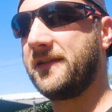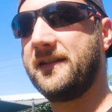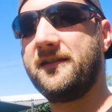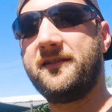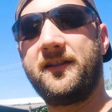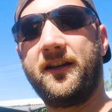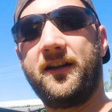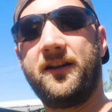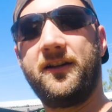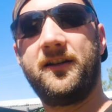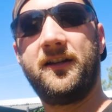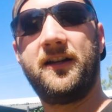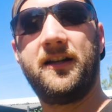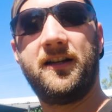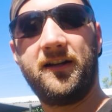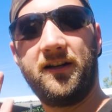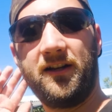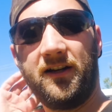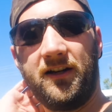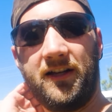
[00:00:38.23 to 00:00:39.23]
So
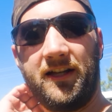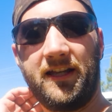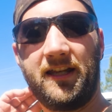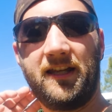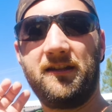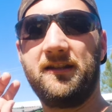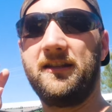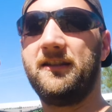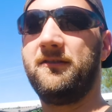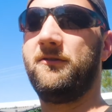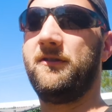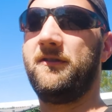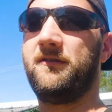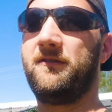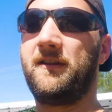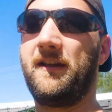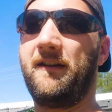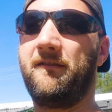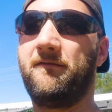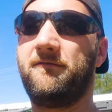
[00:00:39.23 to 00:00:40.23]
I
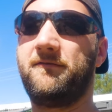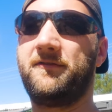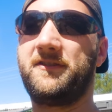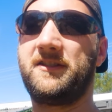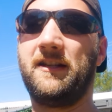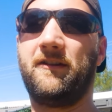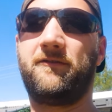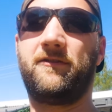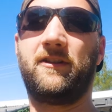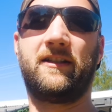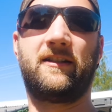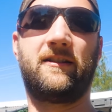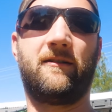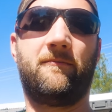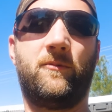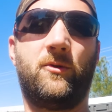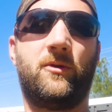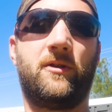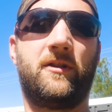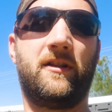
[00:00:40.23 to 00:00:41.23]
have stuff like
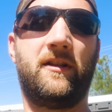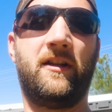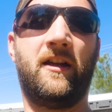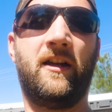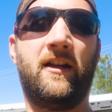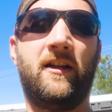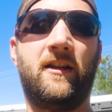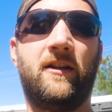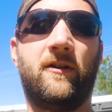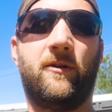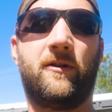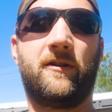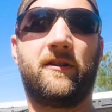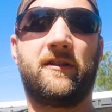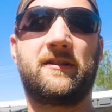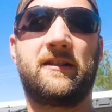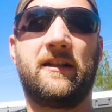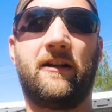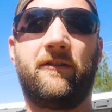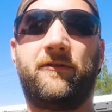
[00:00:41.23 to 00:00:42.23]
I'm ordered
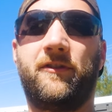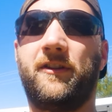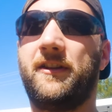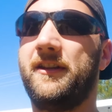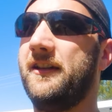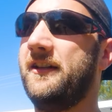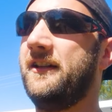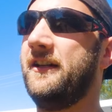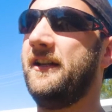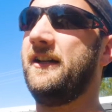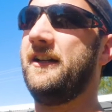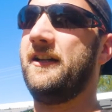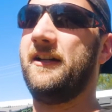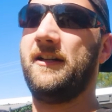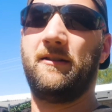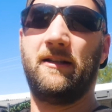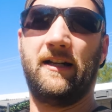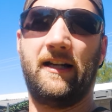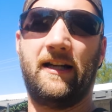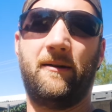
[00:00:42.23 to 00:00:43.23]
stuff for the
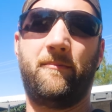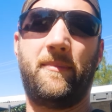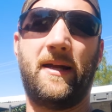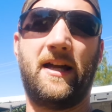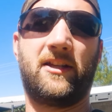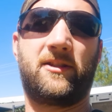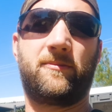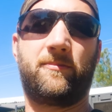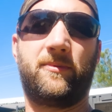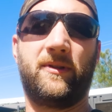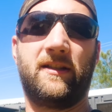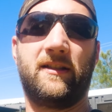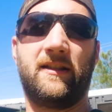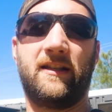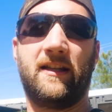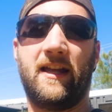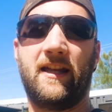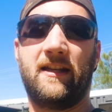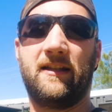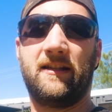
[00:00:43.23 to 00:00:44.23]

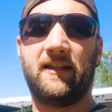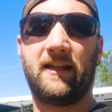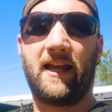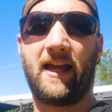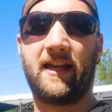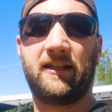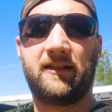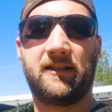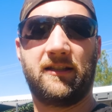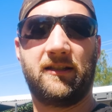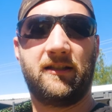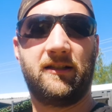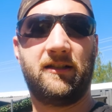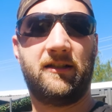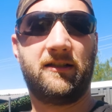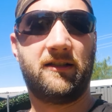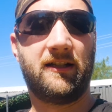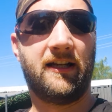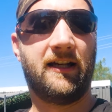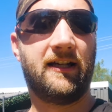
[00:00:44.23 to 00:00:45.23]
bowsprit and the anchor
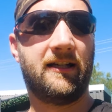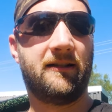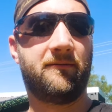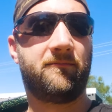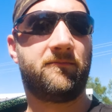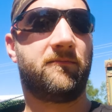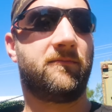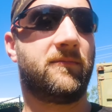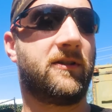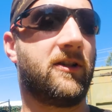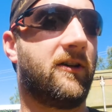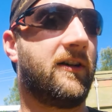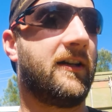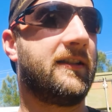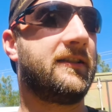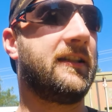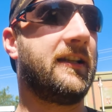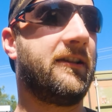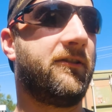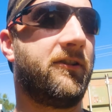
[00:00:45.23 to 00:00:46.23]

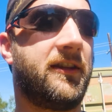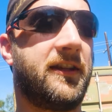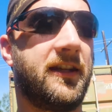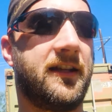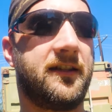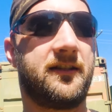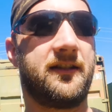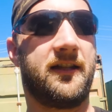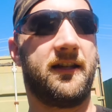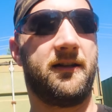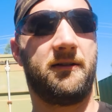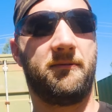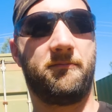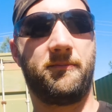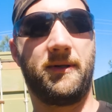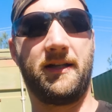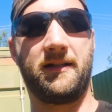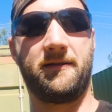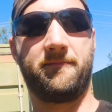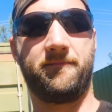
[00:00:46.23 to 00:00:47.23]
guides and everything,
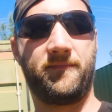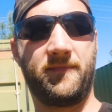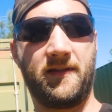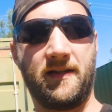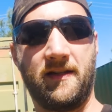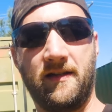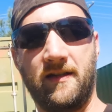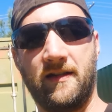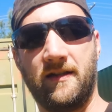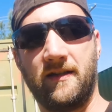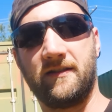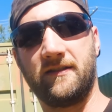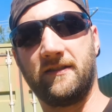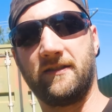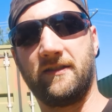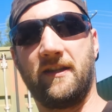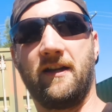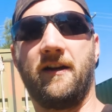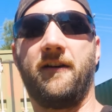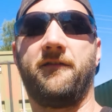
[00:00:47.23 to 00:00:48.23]
but
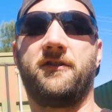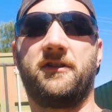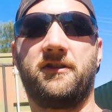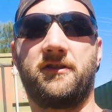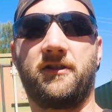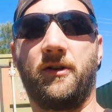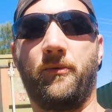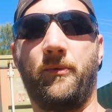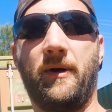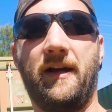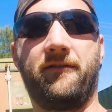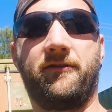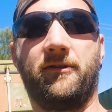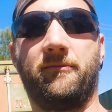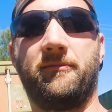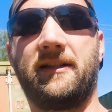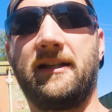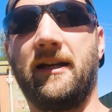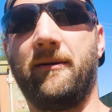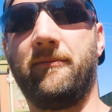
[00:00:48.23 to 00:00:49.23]
I've just got to wait for
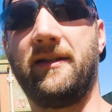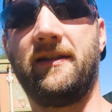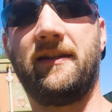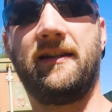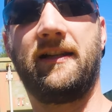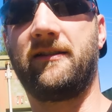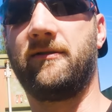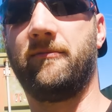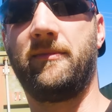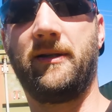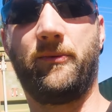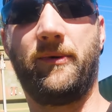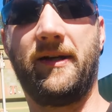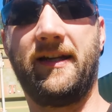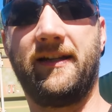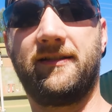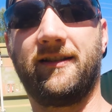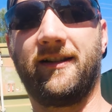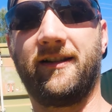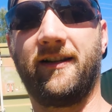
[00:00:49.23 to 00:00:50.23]
them to come in. They could be
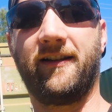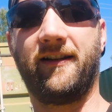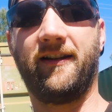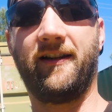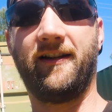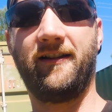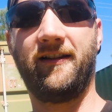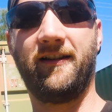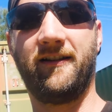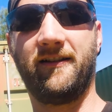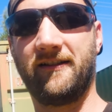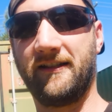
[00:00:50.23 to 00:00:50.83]
weeks, I don't know.